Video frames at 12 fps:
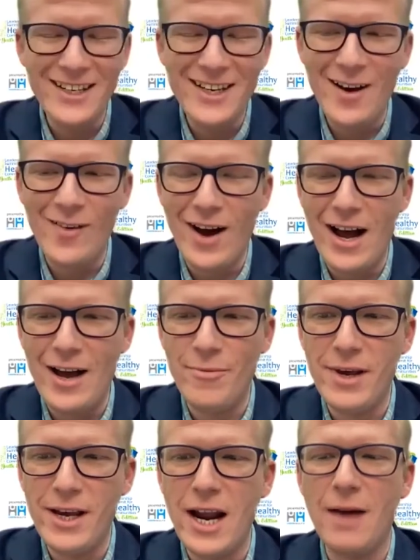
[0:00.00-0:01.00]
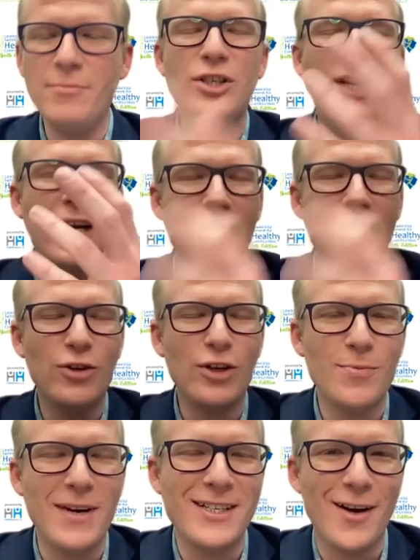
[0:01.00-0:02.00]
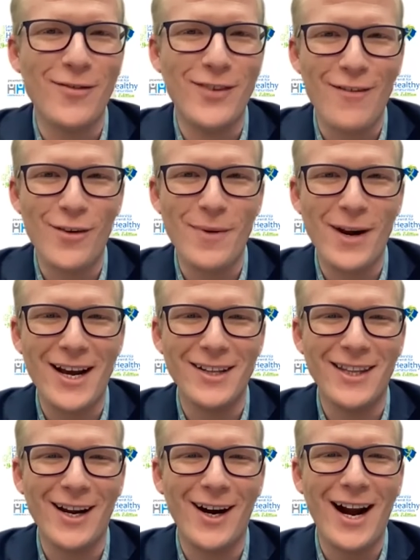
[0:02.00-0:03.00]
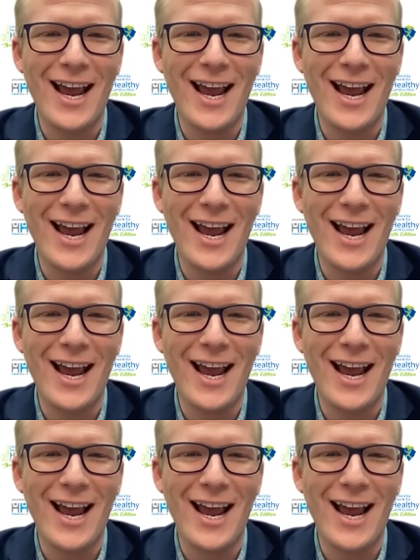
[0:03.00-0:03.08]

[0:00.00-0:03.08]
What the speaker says: no, and I'm just going to introduce myself to everybody out there.